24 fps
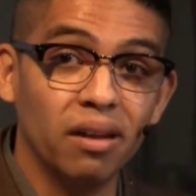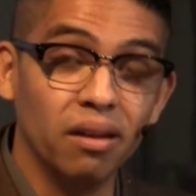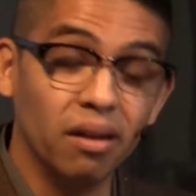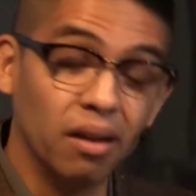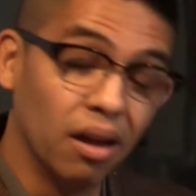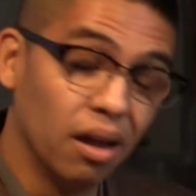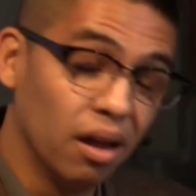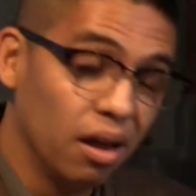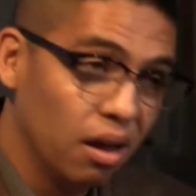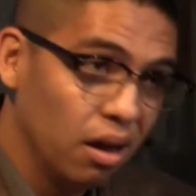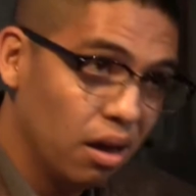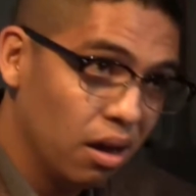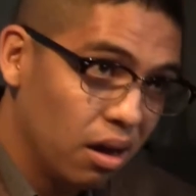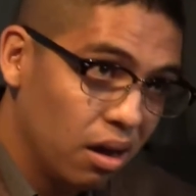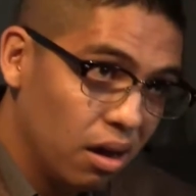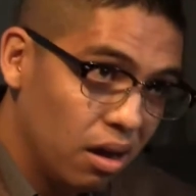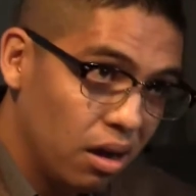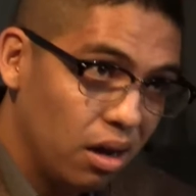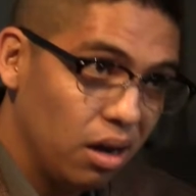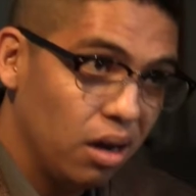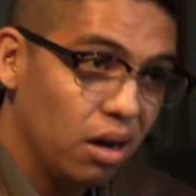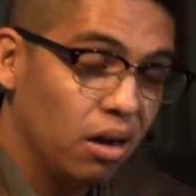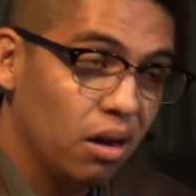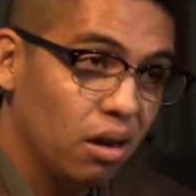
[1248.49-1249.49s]
And
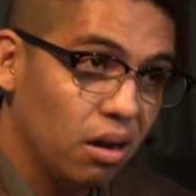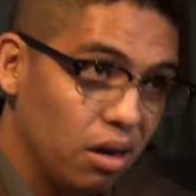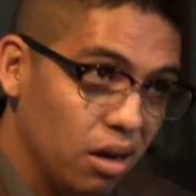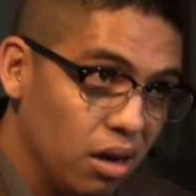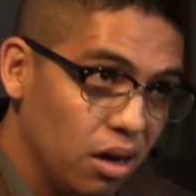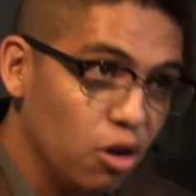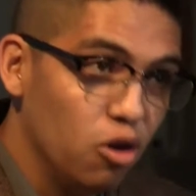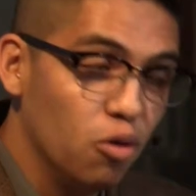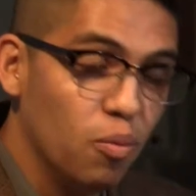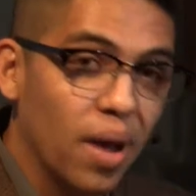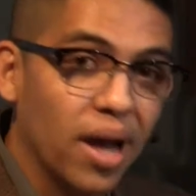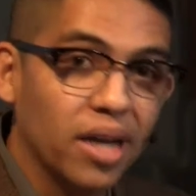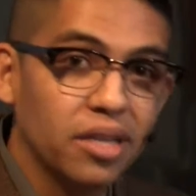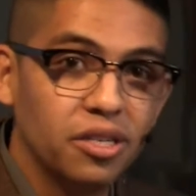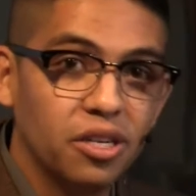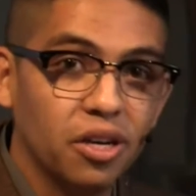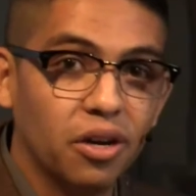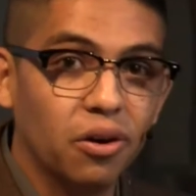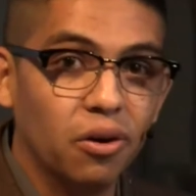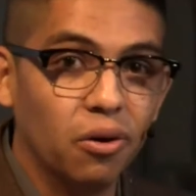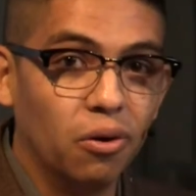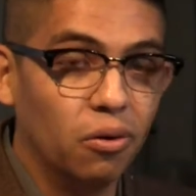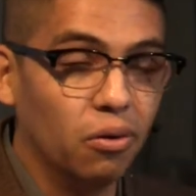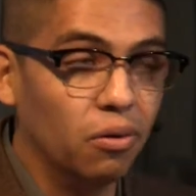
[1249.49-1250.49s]
in New
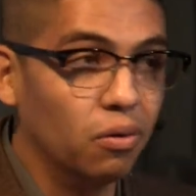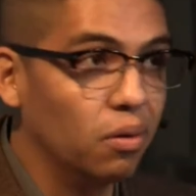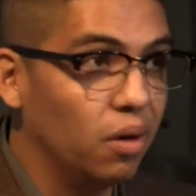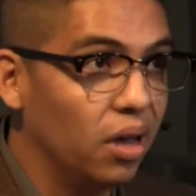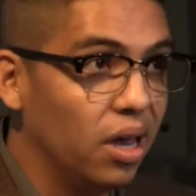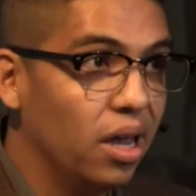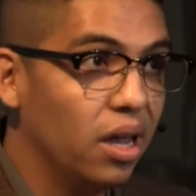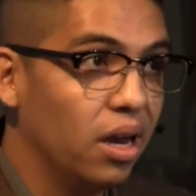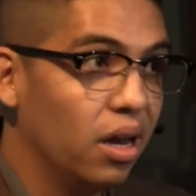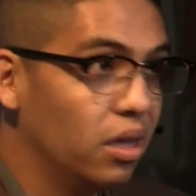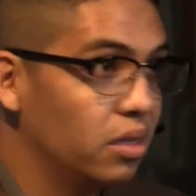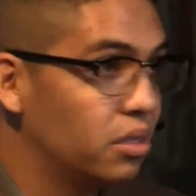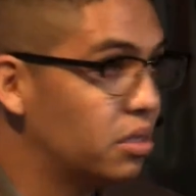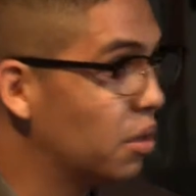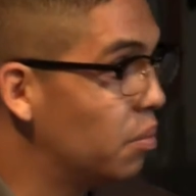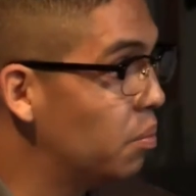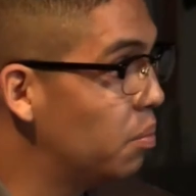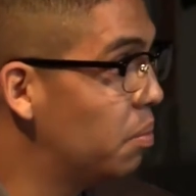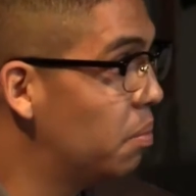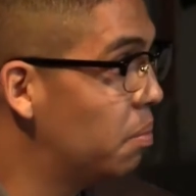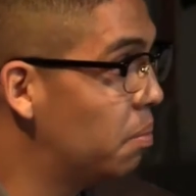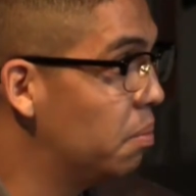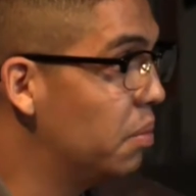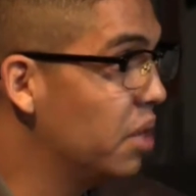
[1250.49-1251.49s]
Mexico, it ends up
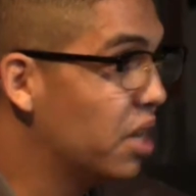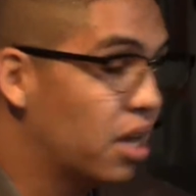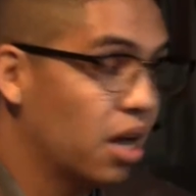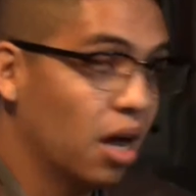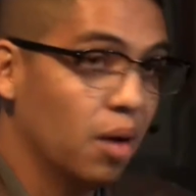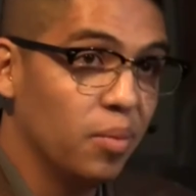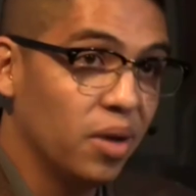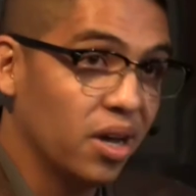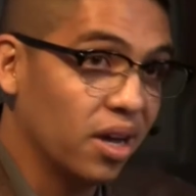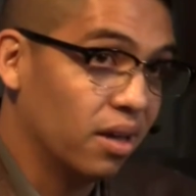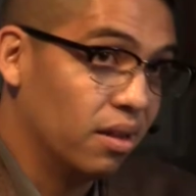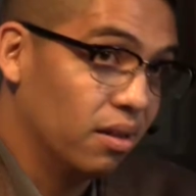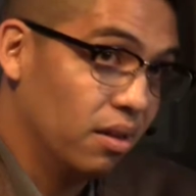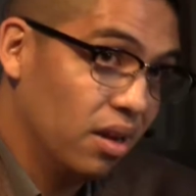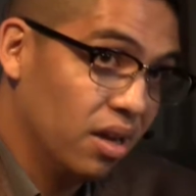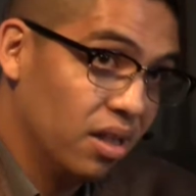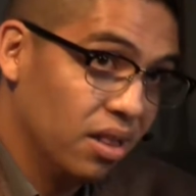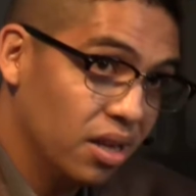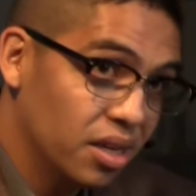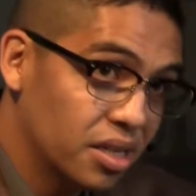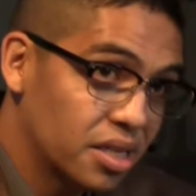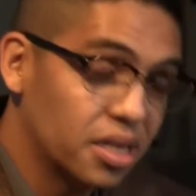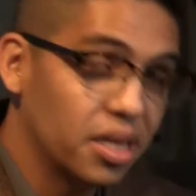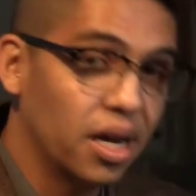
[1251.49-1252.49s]
becoming in
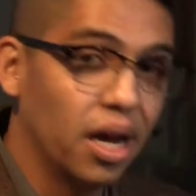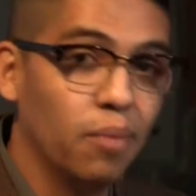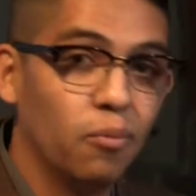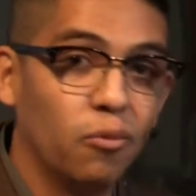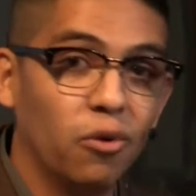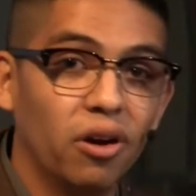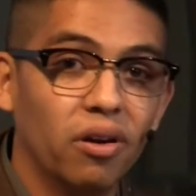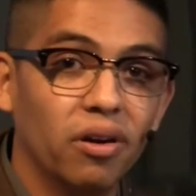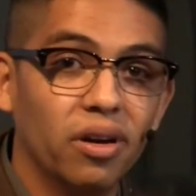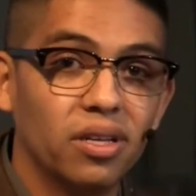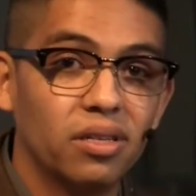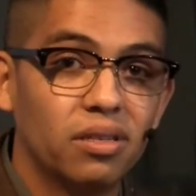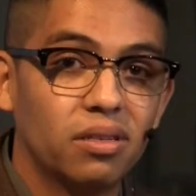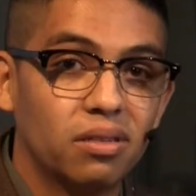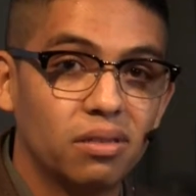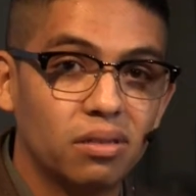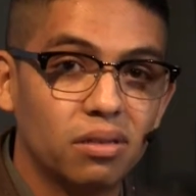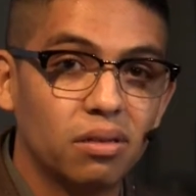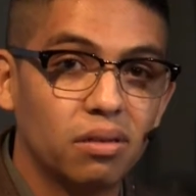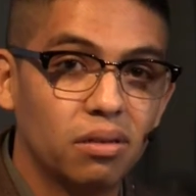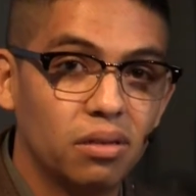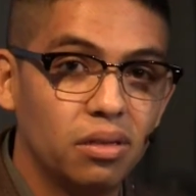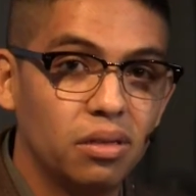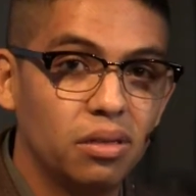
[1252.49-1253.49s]
this time where
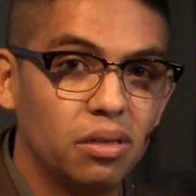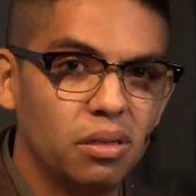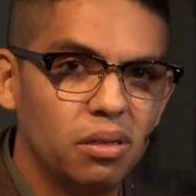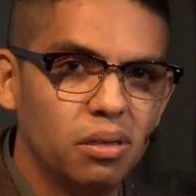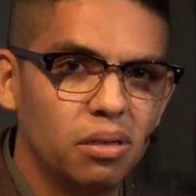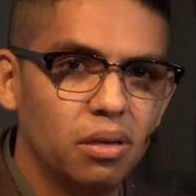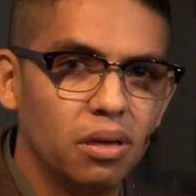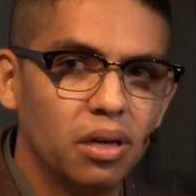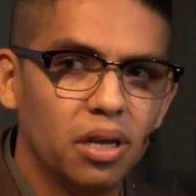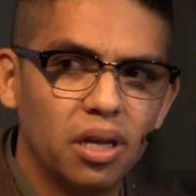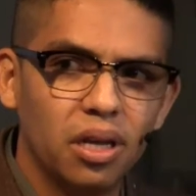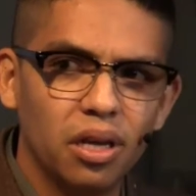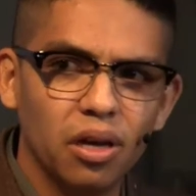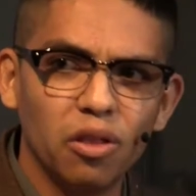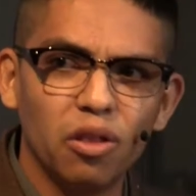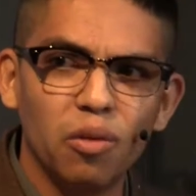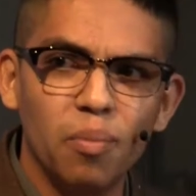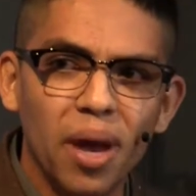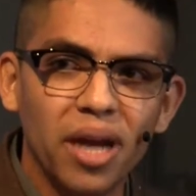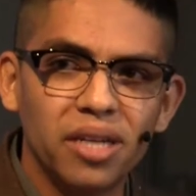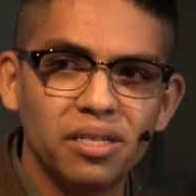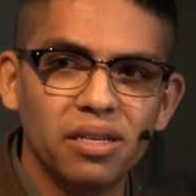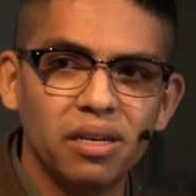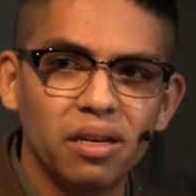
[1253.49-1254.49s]
it's kill the
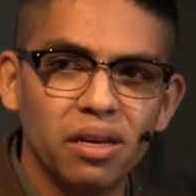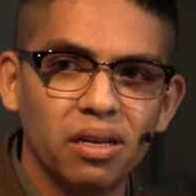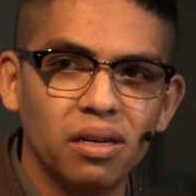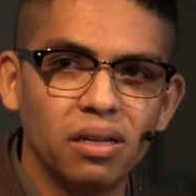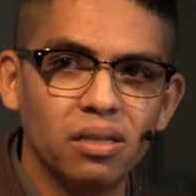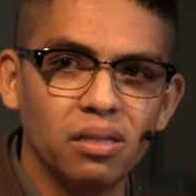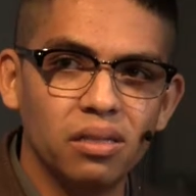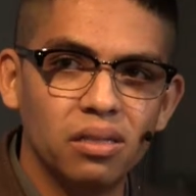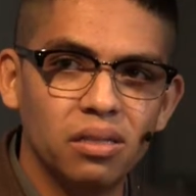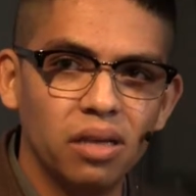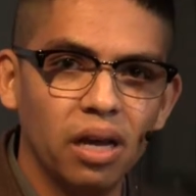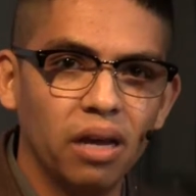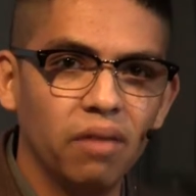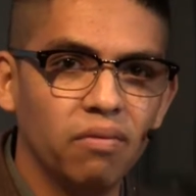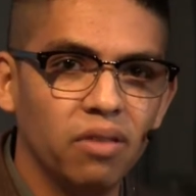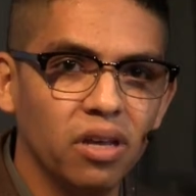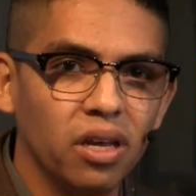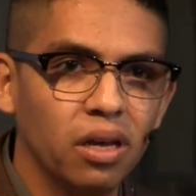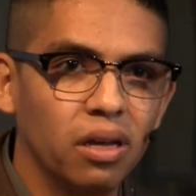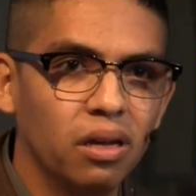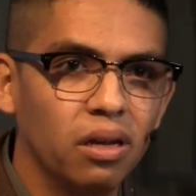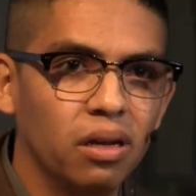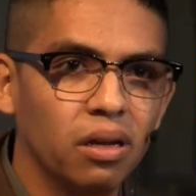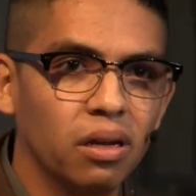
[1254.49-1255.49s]
Mexican and save the
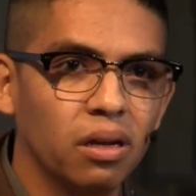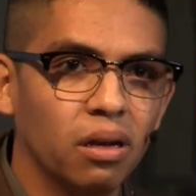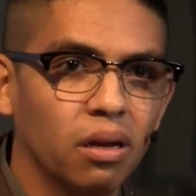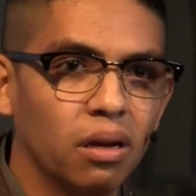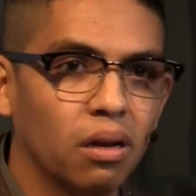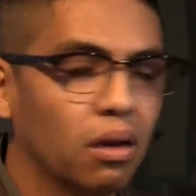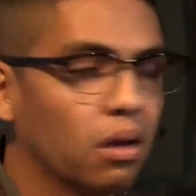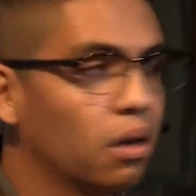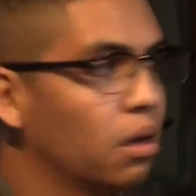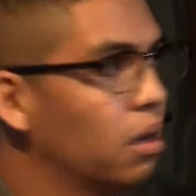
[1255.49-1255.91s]
Indian.